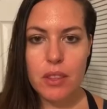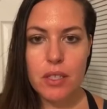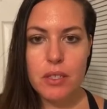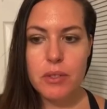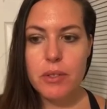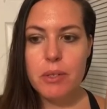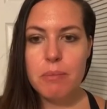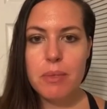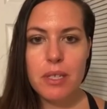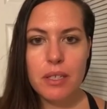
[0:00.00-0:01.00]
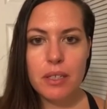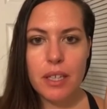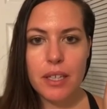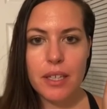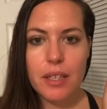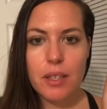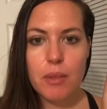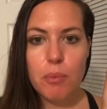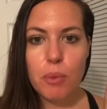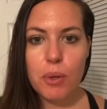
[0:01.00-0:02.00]
this couldn't be like
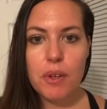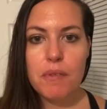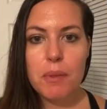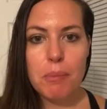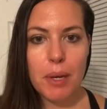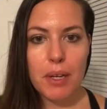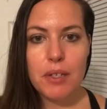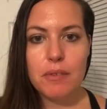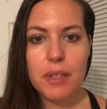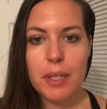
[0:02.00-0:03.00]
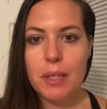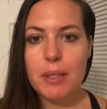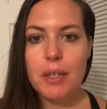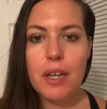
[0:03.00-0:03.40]
more of the mind of like,